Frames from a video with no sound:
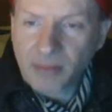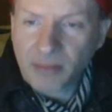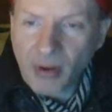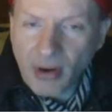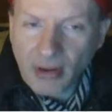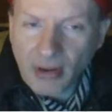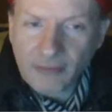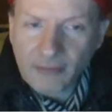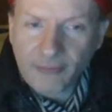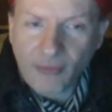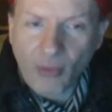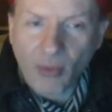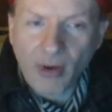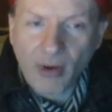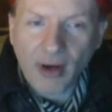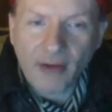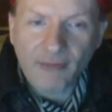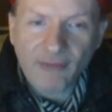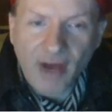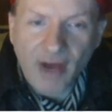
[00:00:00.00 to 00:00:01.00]
part
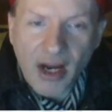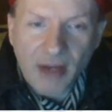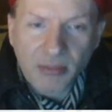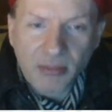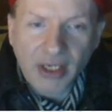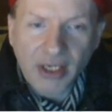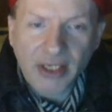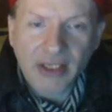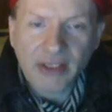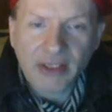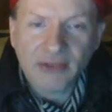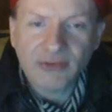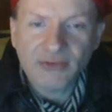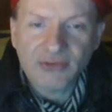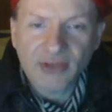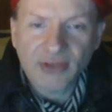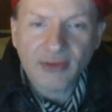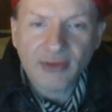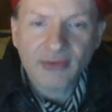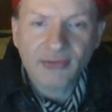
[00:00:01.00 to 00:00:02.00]
for a vibrating
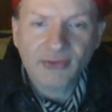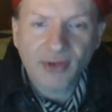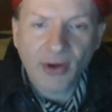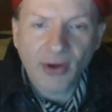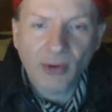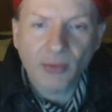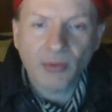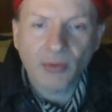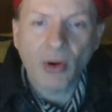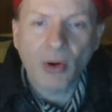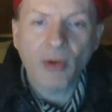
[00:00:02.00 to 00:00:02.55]
synth tone